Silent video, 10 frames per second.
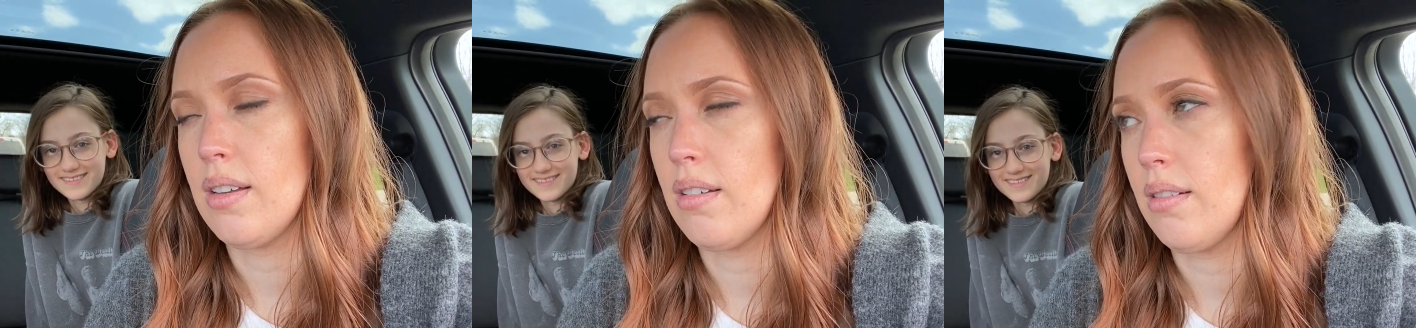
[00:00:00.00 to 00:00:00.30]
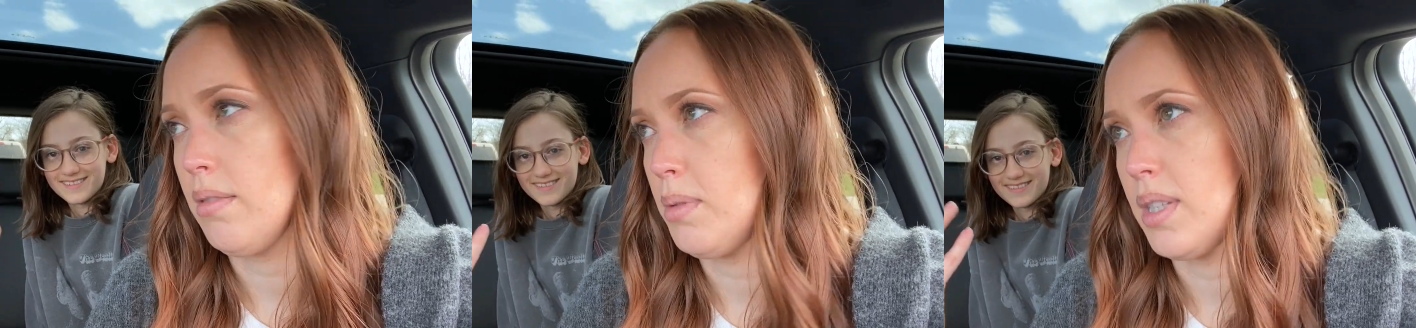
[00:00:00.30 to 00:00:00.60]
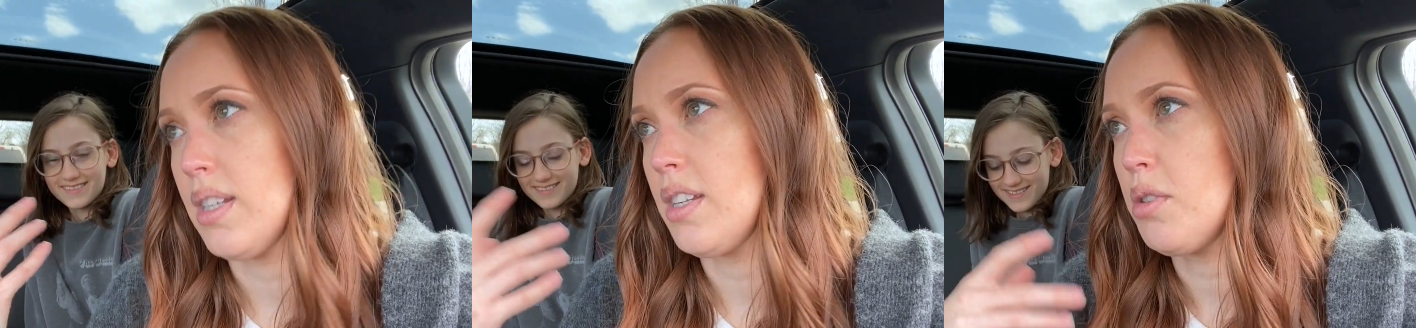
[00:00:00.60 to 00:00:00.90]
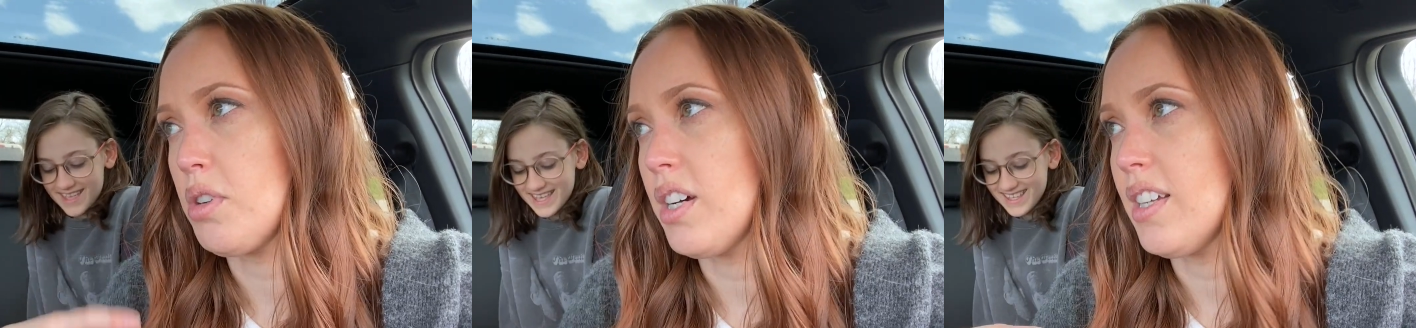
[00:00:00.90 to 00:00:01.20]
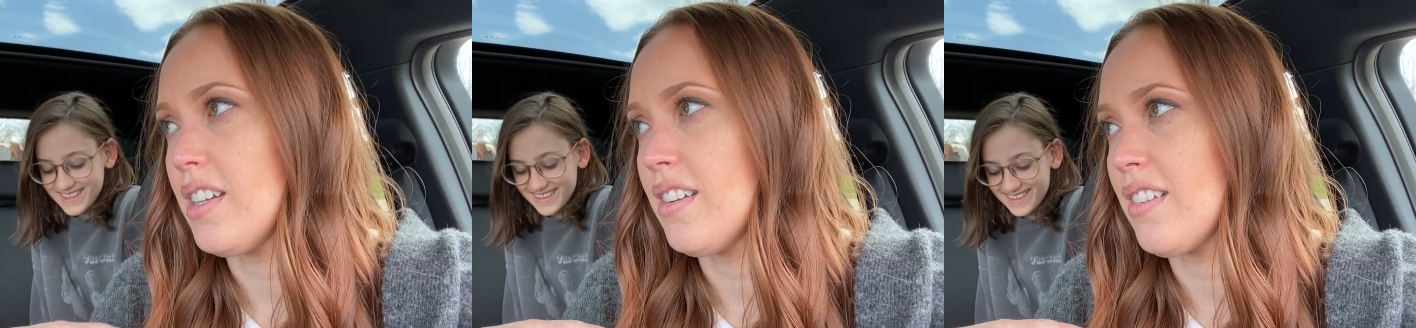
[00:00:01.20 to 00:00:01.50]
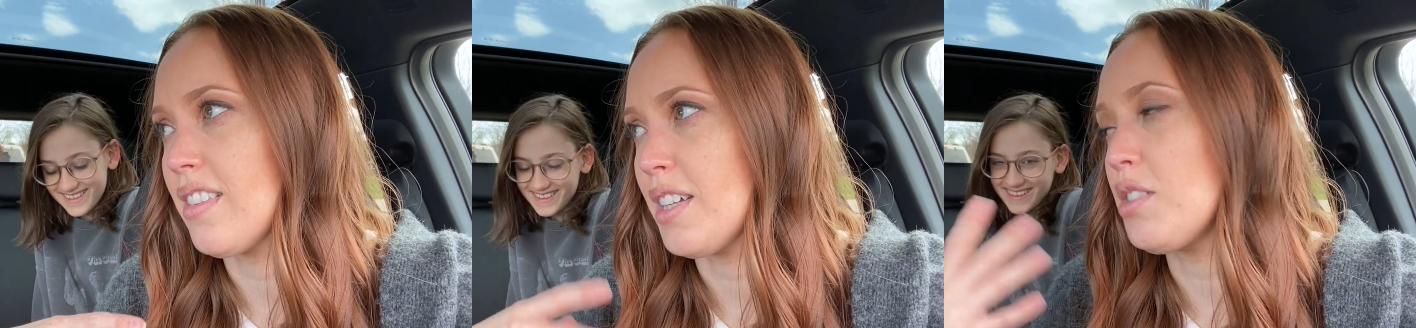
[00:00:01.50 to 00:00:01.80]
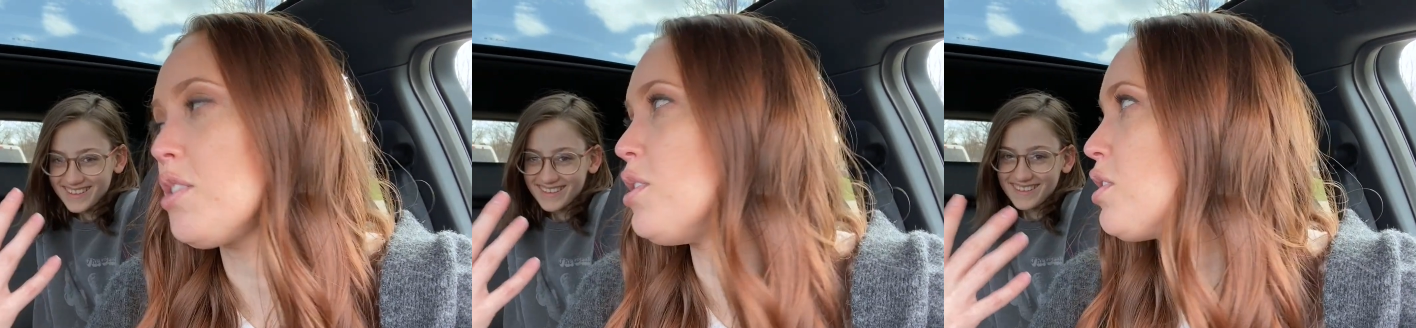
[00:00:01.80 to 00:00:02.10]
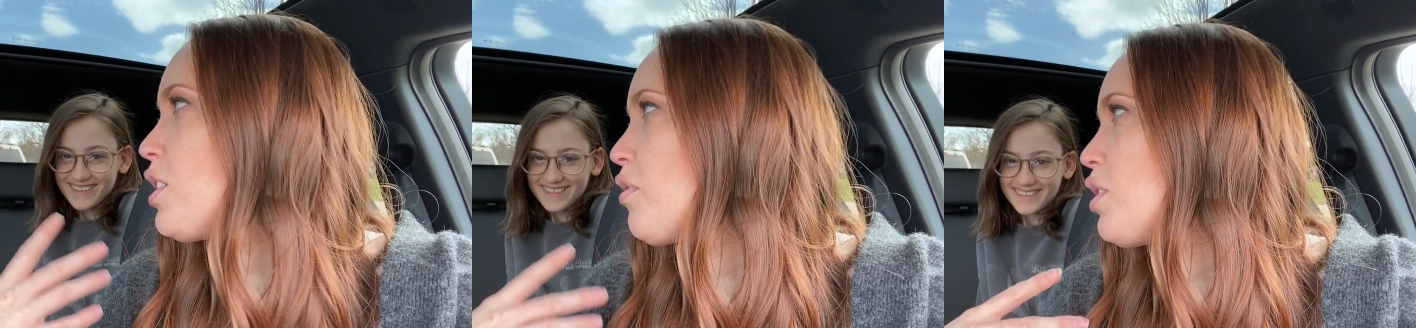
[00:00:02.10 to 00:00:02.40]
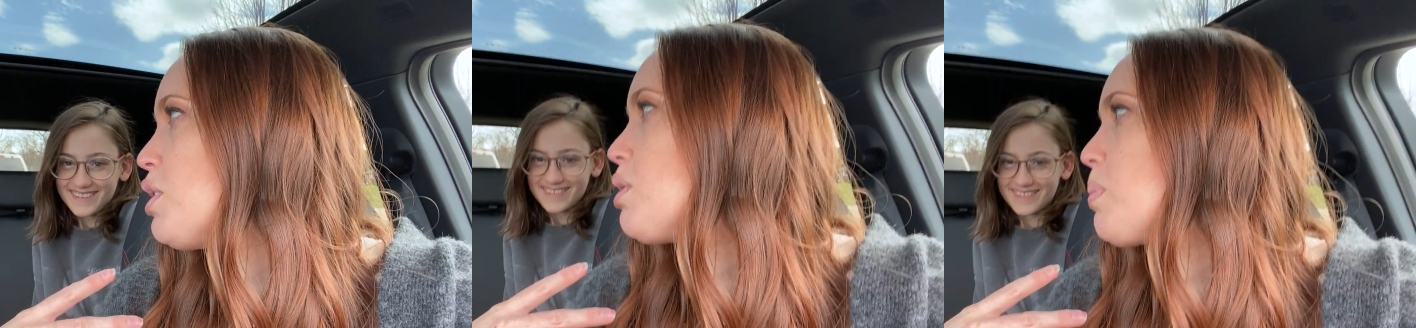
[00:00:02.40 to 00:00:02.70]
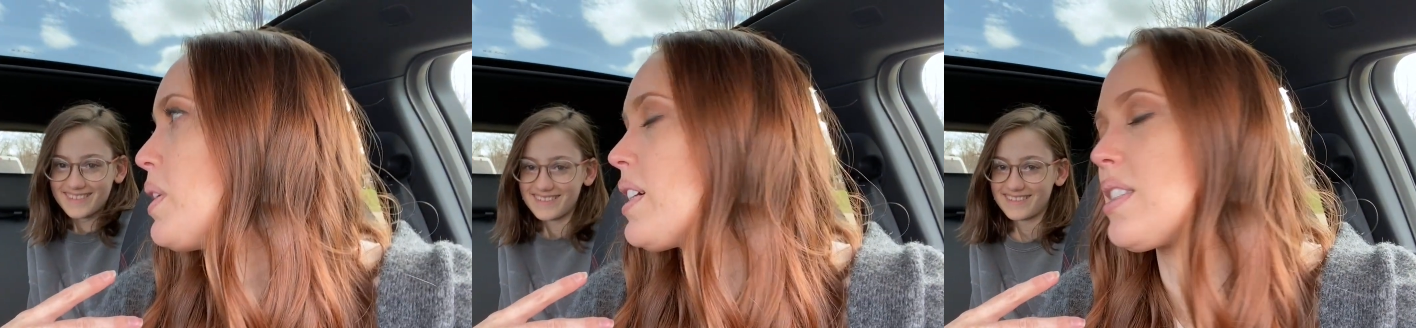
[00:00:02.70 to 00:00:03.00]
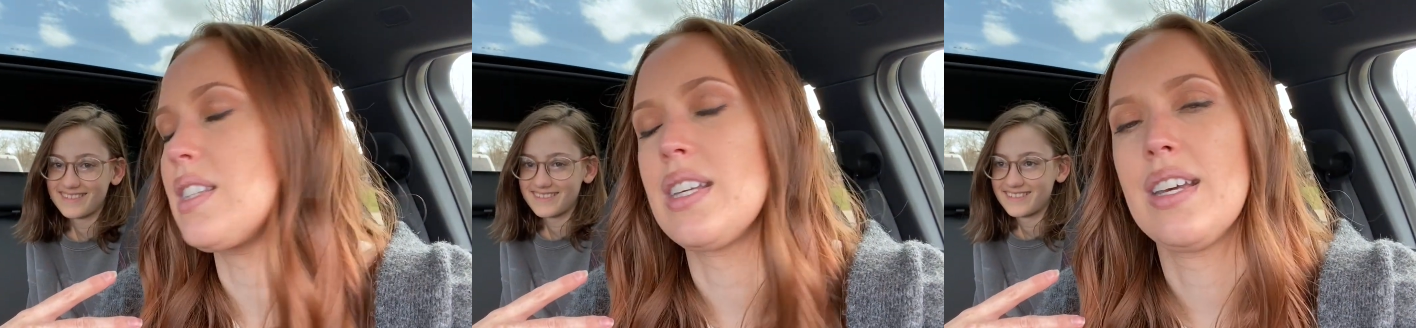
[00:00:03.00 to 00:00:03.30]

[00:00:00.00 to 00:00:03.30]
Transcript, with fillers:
Speaker 1: Um, you could. Those are usually for used books.